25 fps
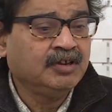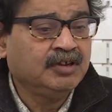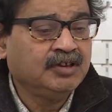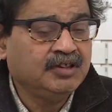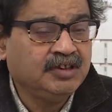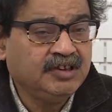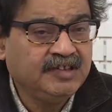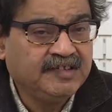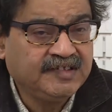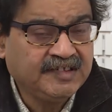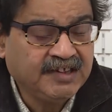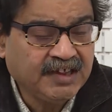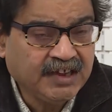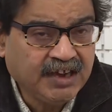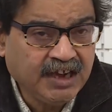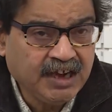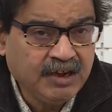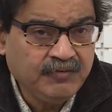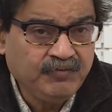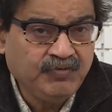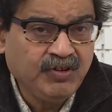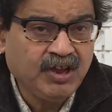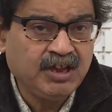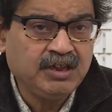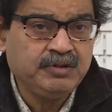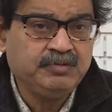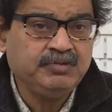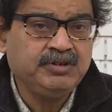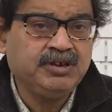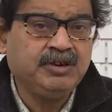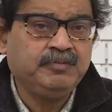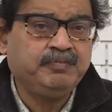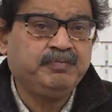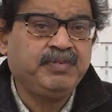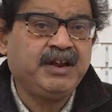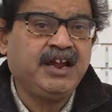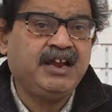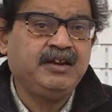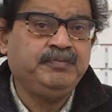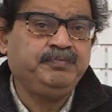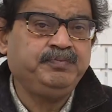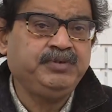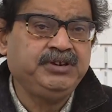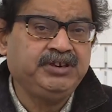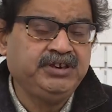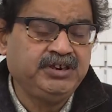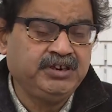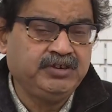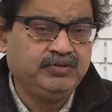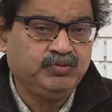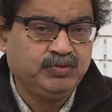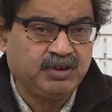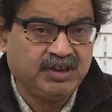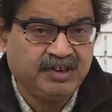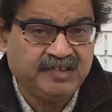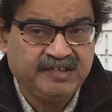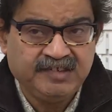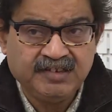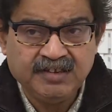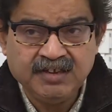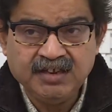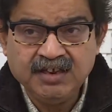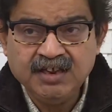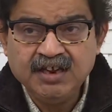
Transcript: The second 5-year plan period was